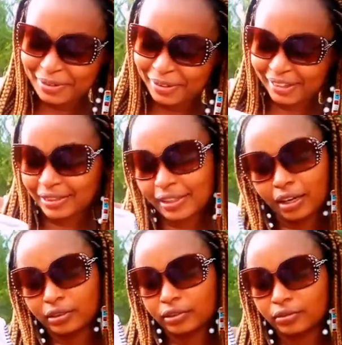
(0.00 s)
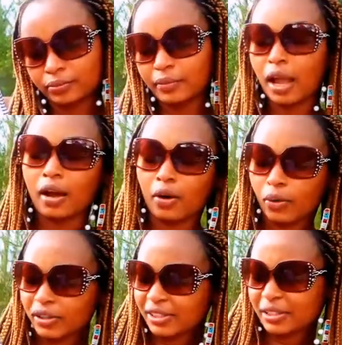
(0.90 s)
question.
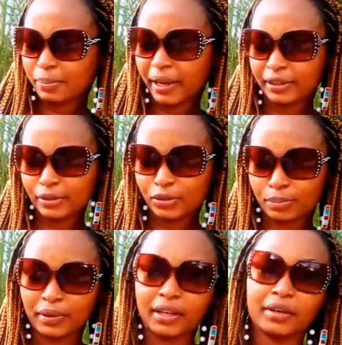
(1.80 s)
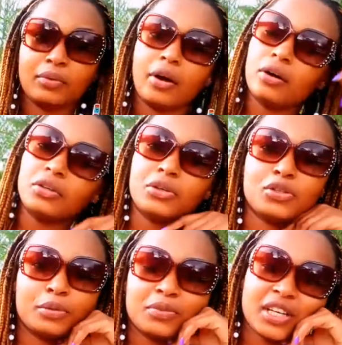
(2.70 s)
What inspired you to begin your own
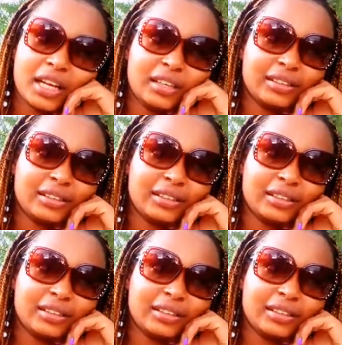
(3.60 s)
YouTube channel?